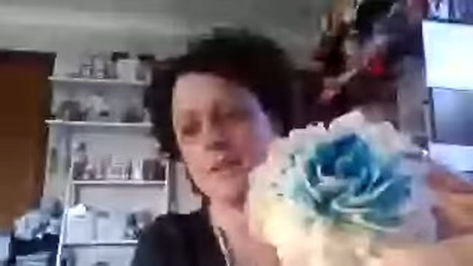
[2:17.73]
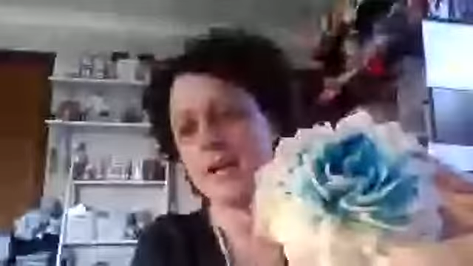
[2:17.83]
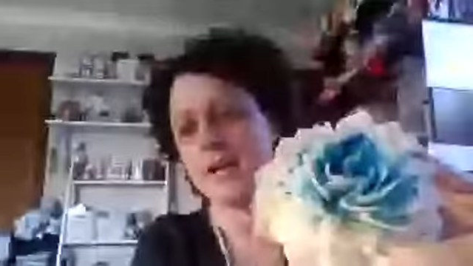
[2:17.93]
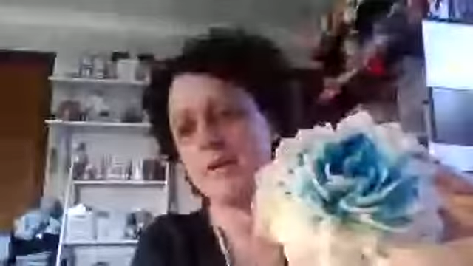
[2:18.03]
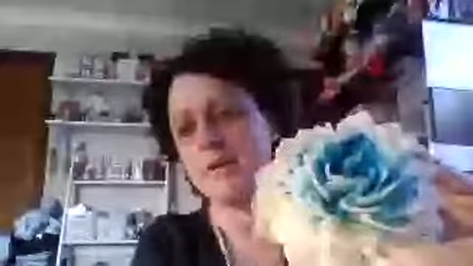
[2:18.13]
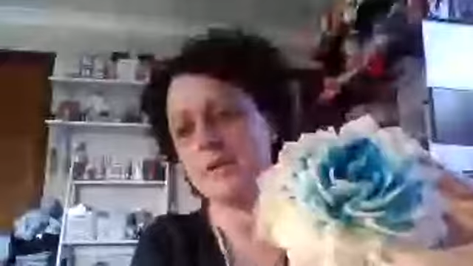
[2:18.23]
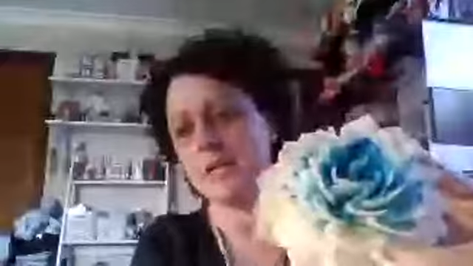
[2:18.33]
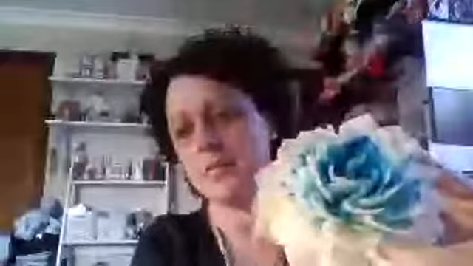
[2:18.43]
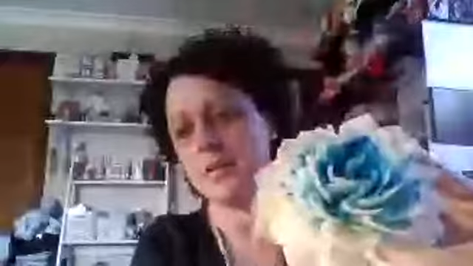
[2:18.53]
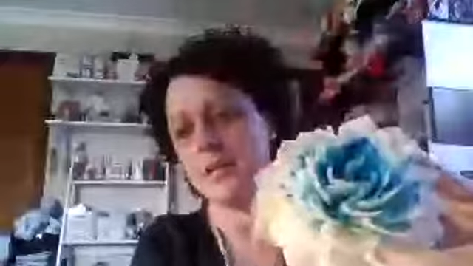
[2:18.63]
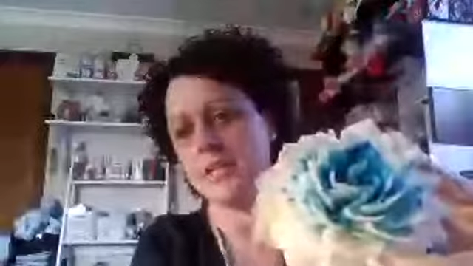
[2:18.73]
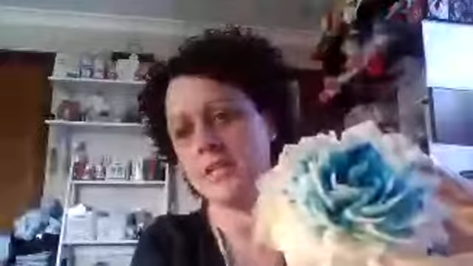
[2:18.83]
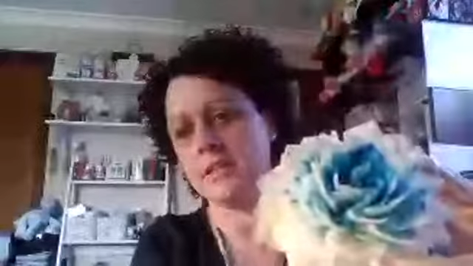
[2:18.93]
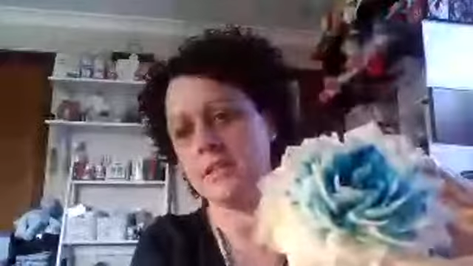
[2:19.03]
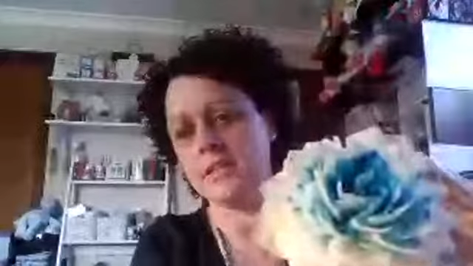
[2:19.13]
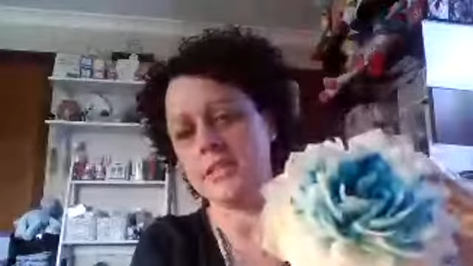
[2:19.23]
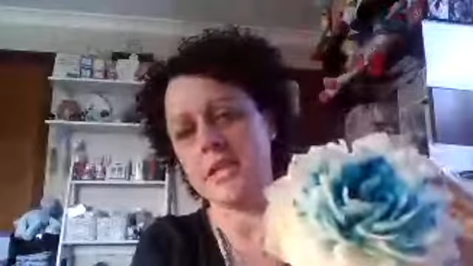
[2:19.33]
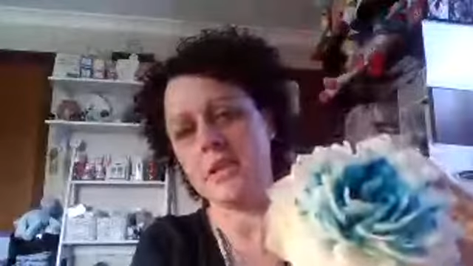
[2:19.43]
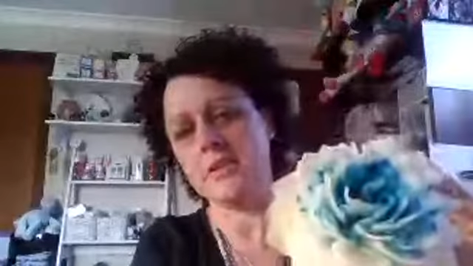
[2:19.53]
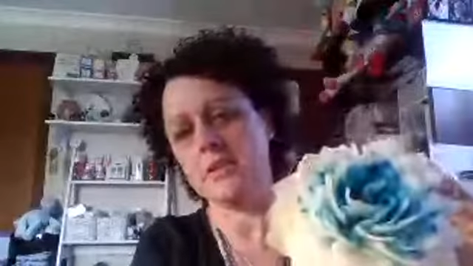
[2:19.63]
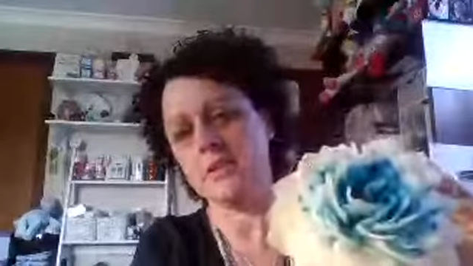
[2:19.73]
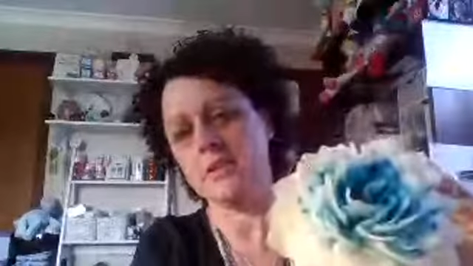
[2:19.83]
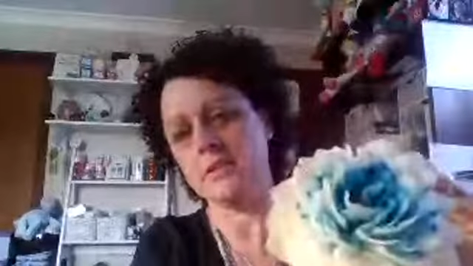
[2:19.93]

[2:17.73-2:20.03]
are really pretty, Sharon.